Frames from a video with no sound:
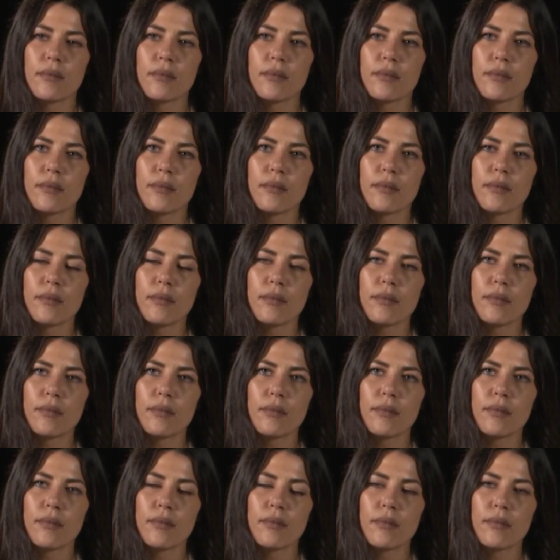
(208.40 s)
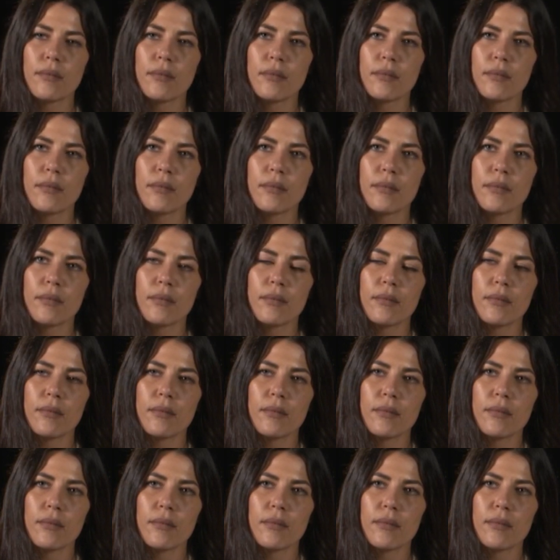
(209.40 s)

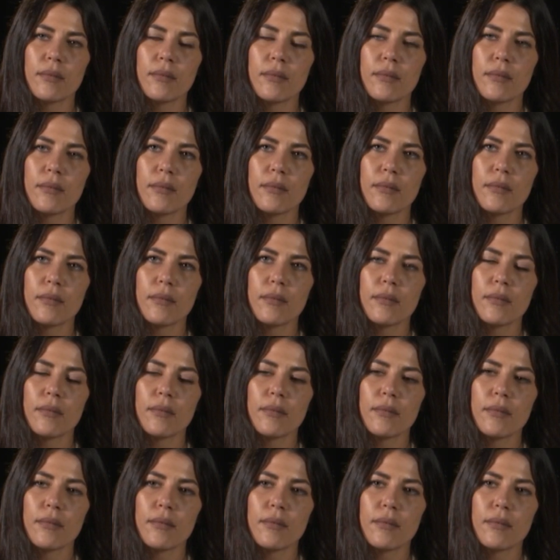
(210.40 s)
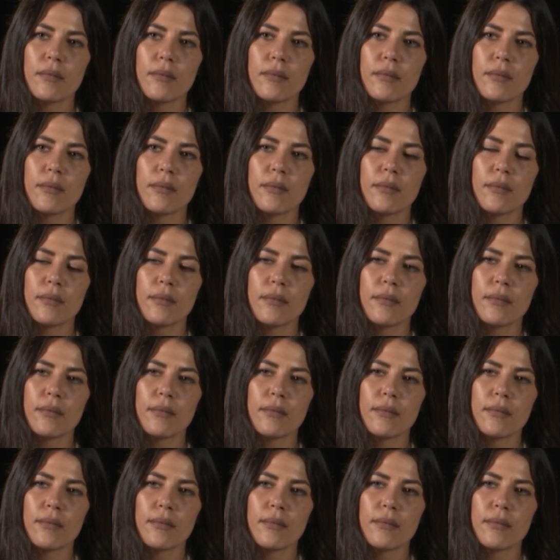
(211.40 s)
The person shown says nothing.